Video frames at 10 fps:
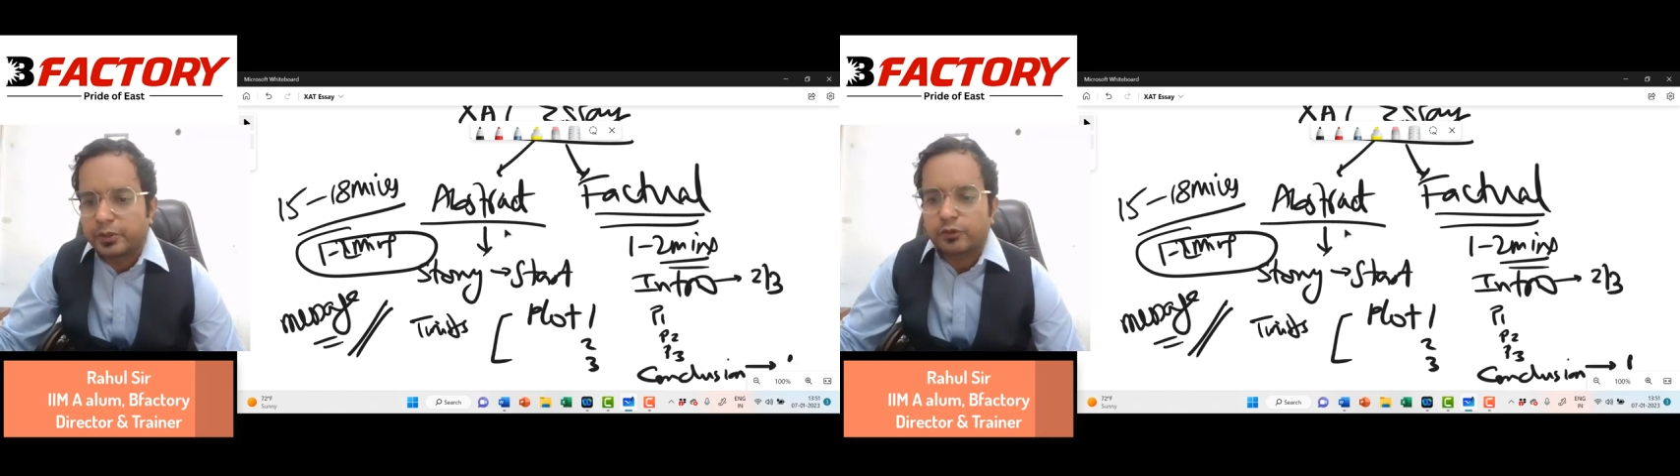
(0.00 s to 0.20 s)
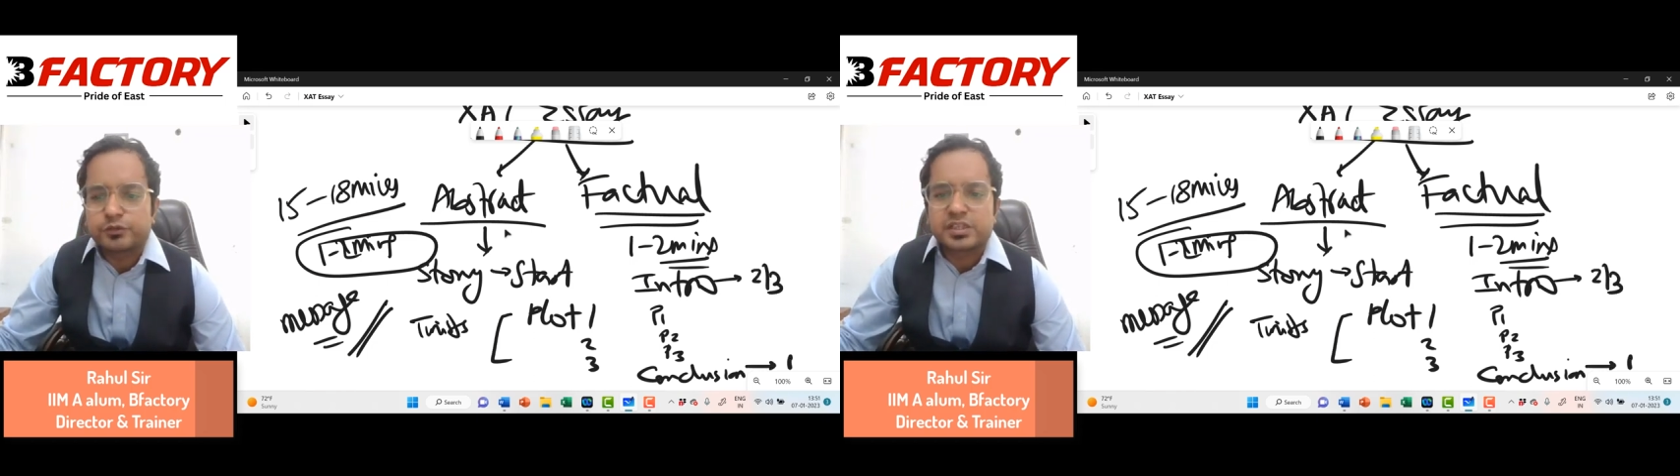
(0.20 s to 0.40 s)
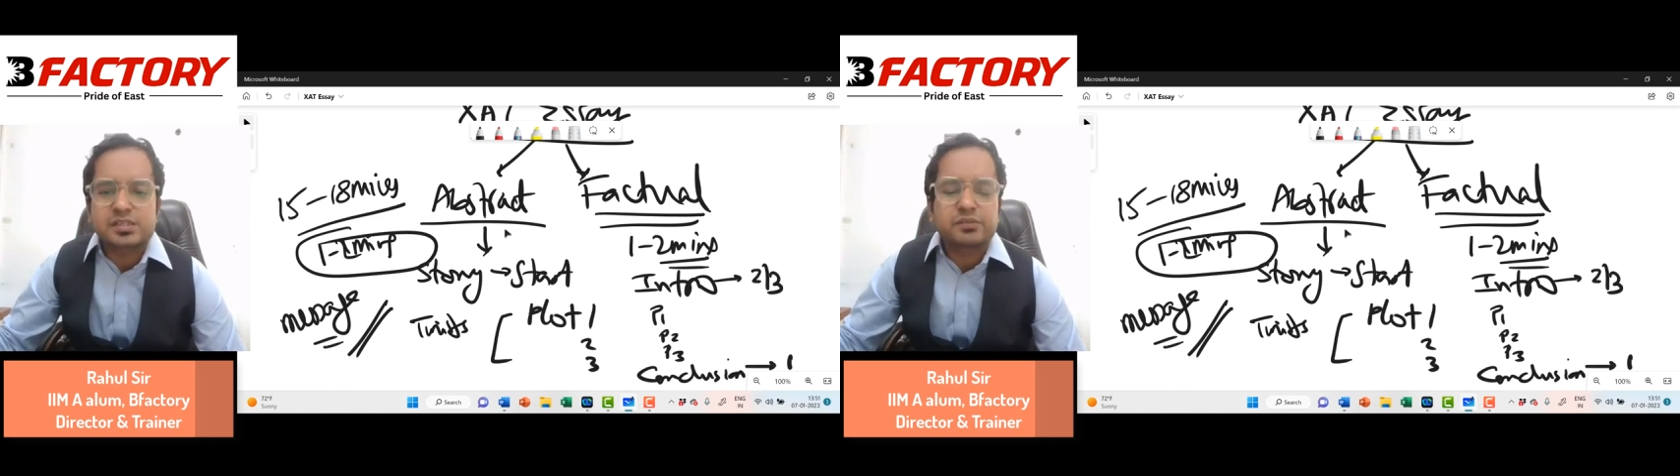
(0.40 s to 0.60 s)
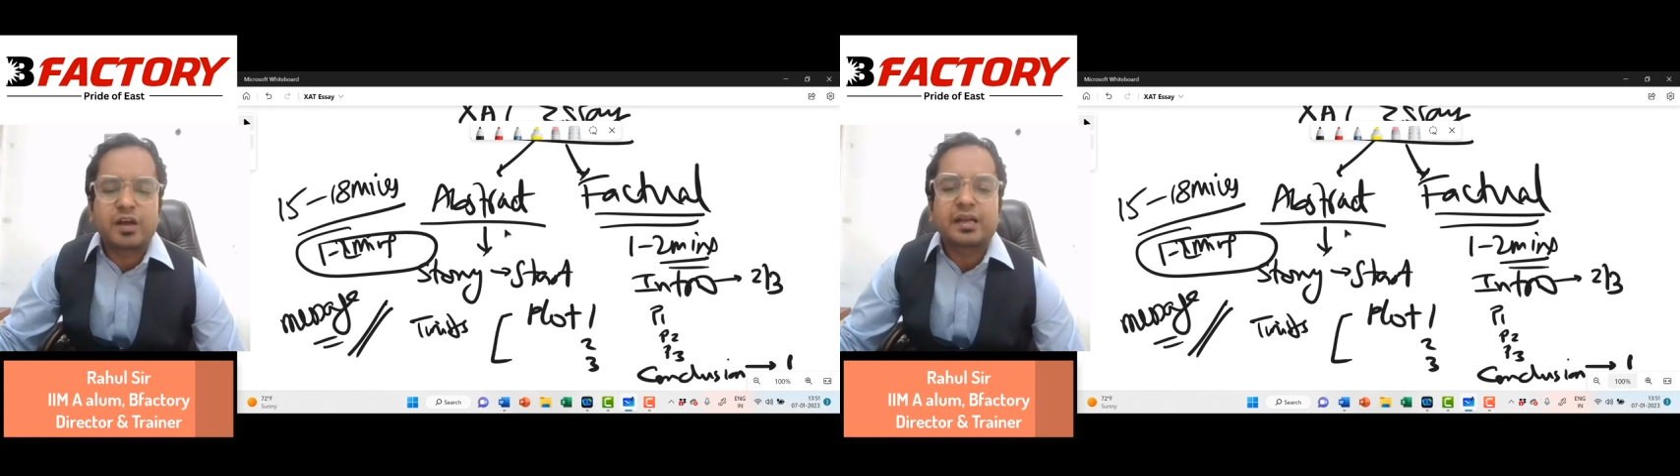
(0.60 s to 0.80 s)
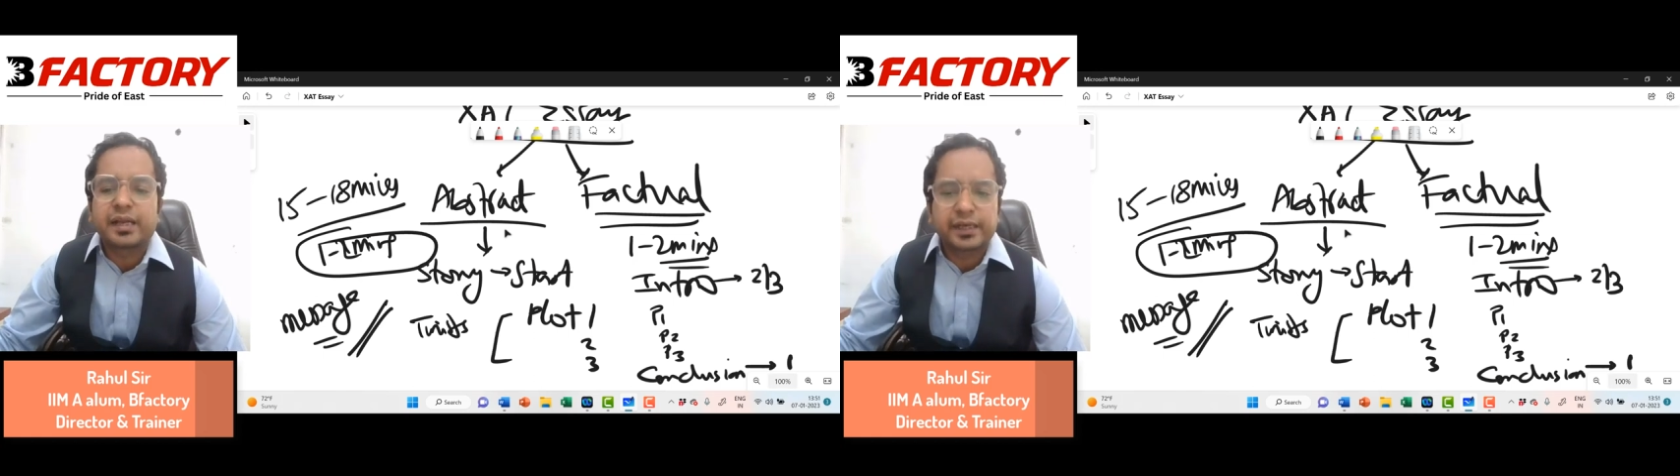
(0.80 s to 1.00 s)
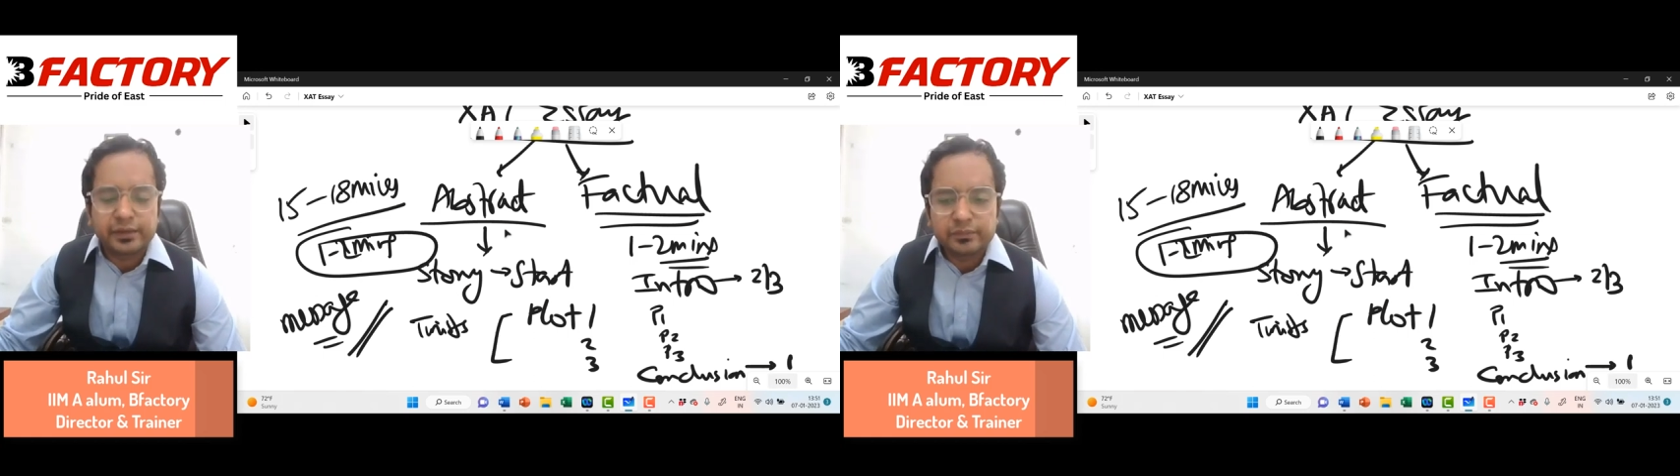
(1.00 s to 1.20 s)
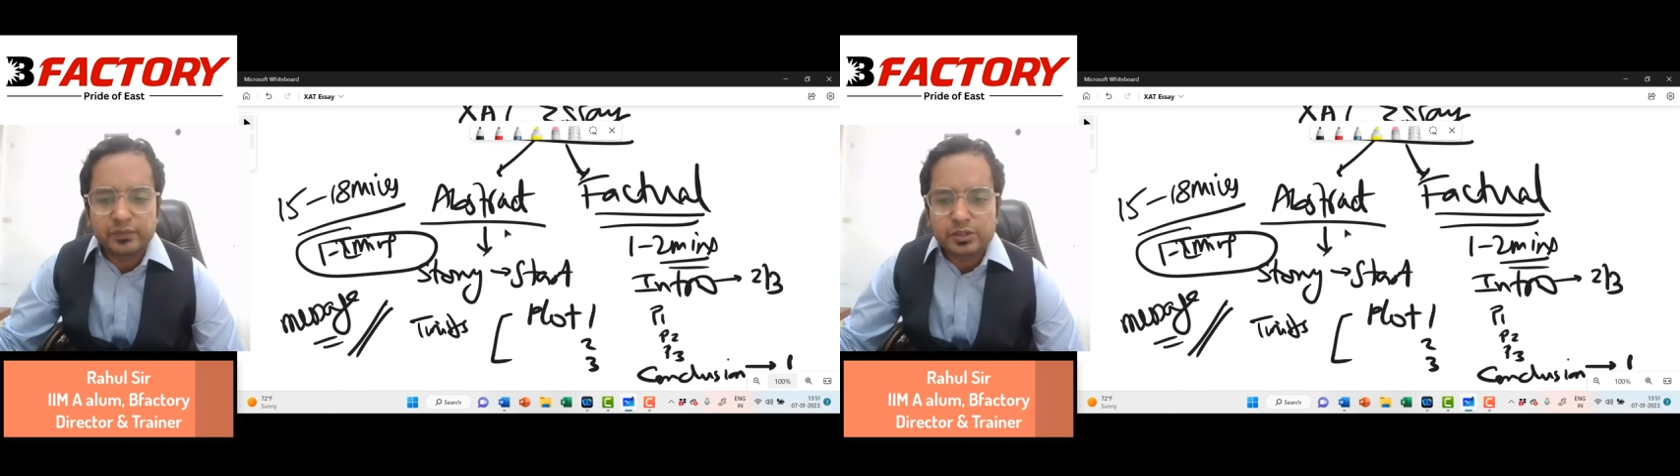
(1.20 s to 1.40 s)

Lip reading: be of just 1 line.